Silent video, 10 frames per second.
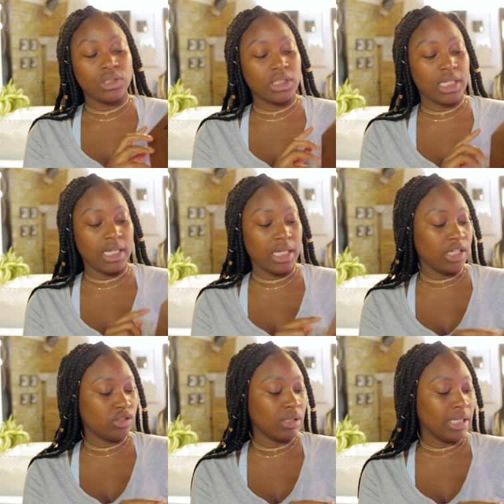she
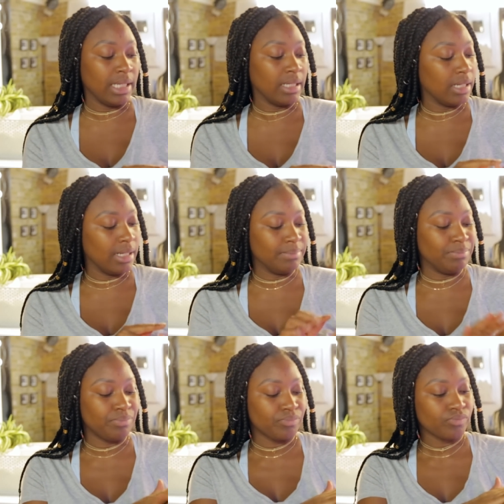literally um
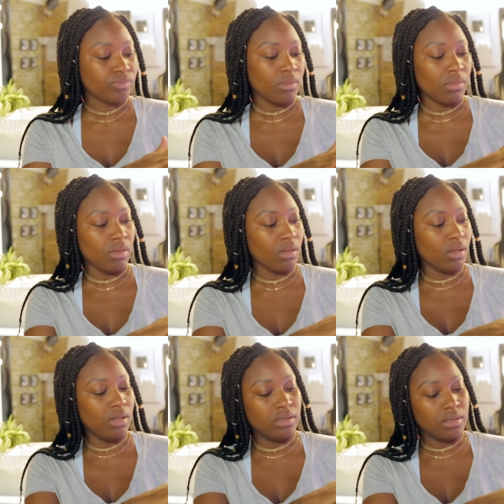
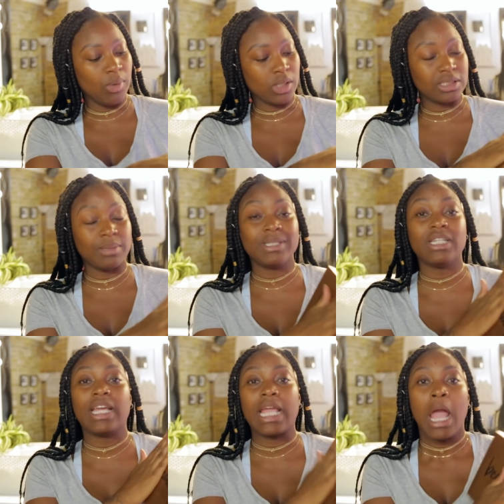the box is a bit
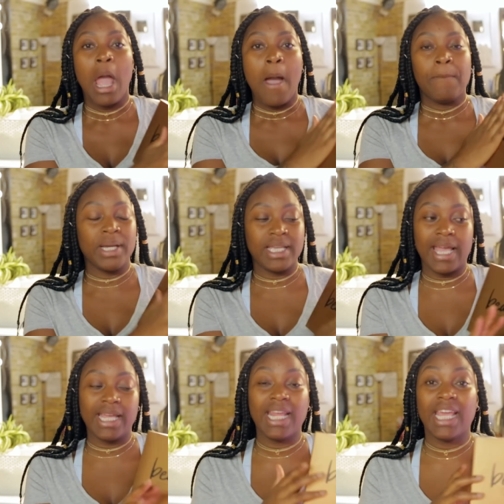dirty, but
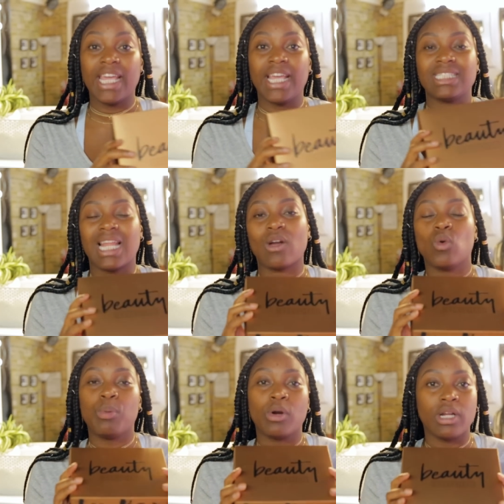yeah, in here is like
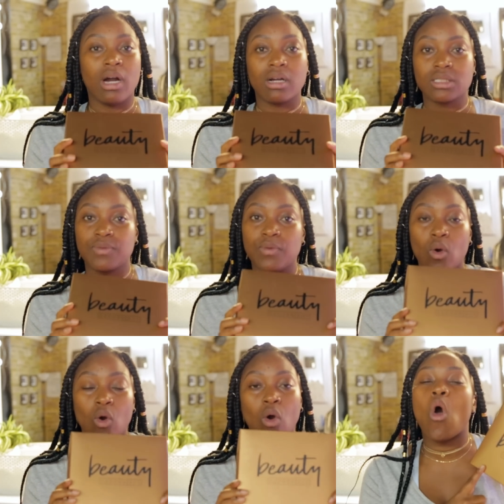all products
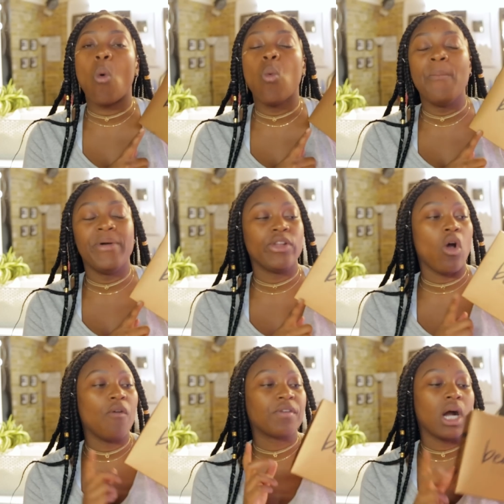for women
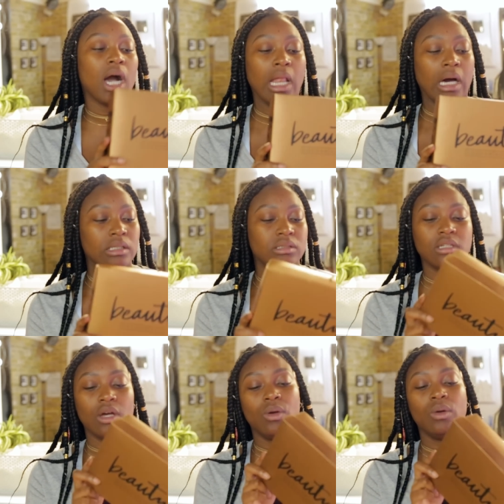of color.
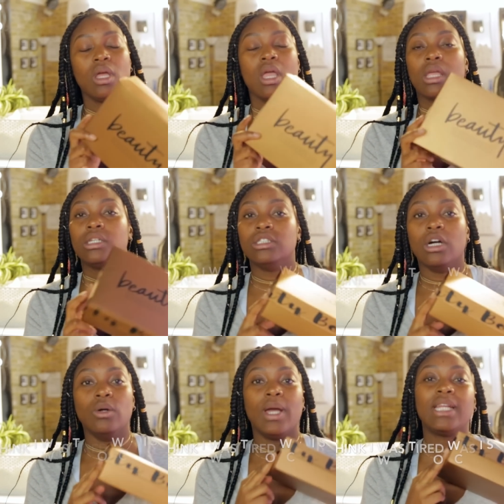So, you
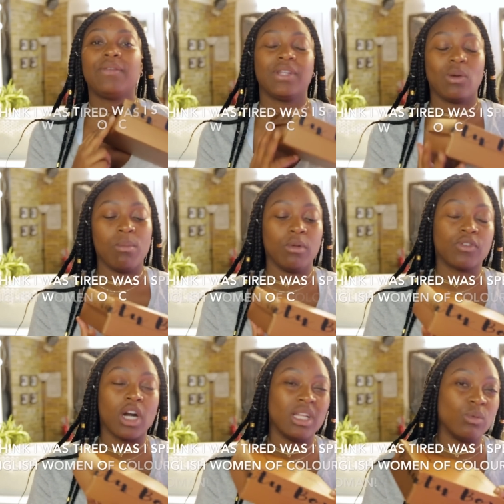know, anything that women
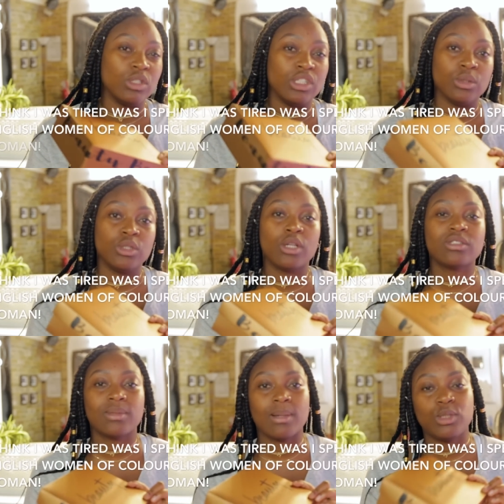of color will use. You know,
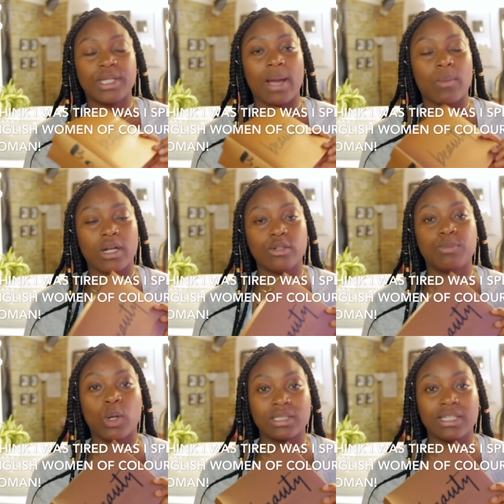sometimes you get one of
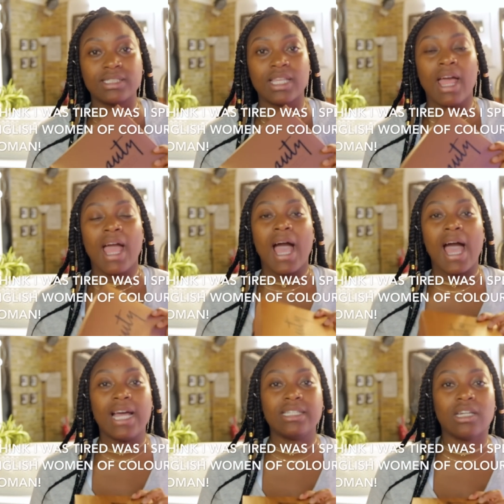those boxes,
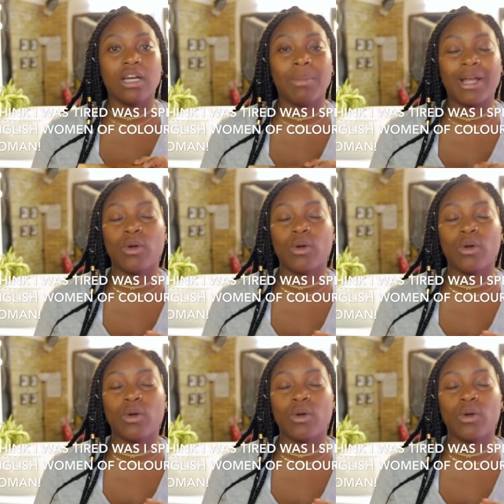and um I